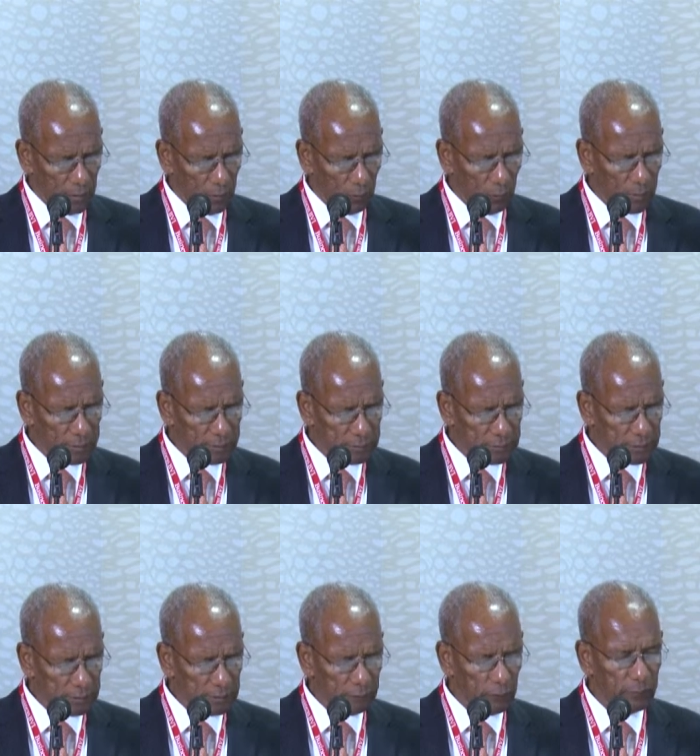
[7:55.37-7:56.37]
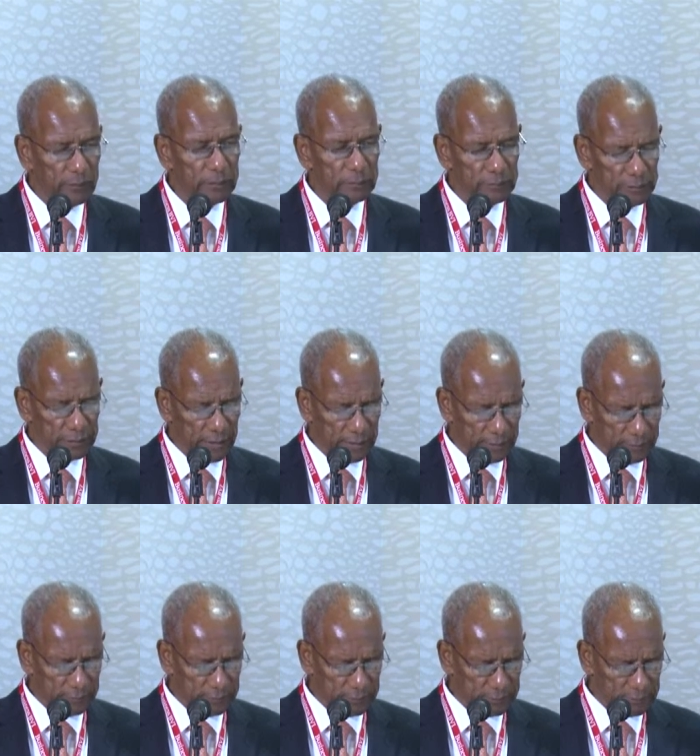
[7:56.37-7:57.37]
One such formidable
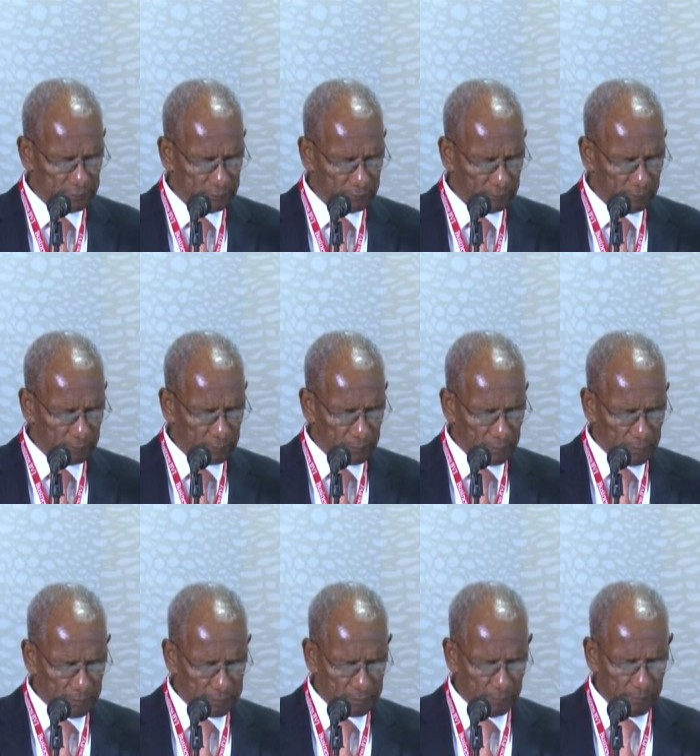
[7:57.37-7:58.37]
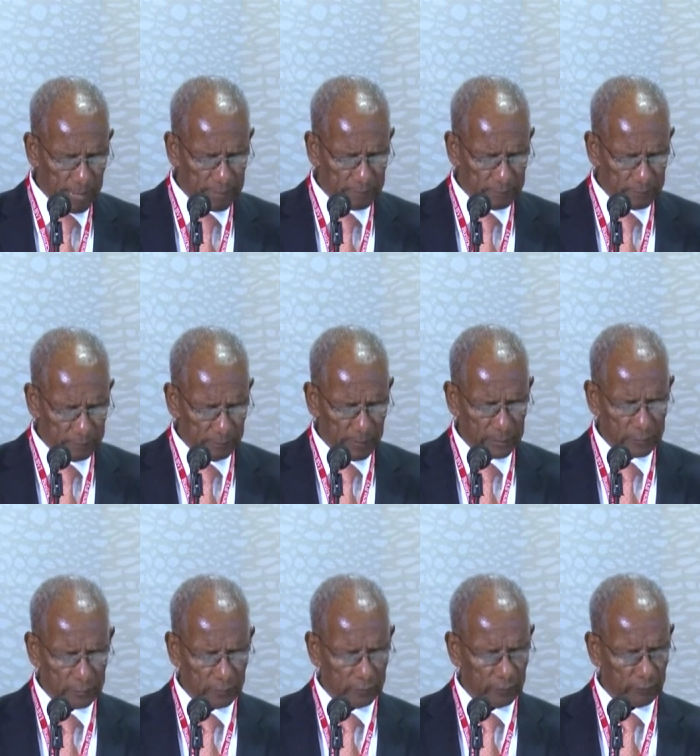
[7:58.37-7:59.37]
challenge is the
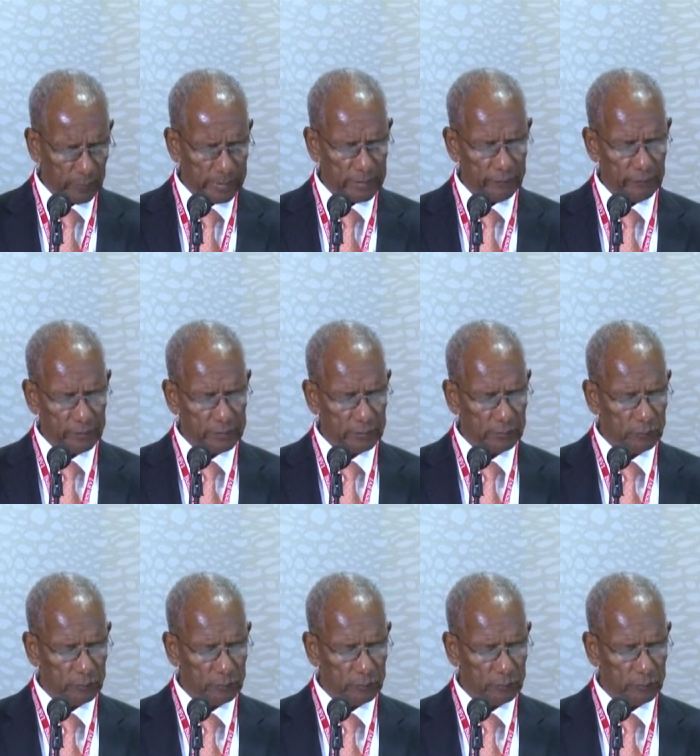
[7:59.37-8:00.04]
matter of the beneficial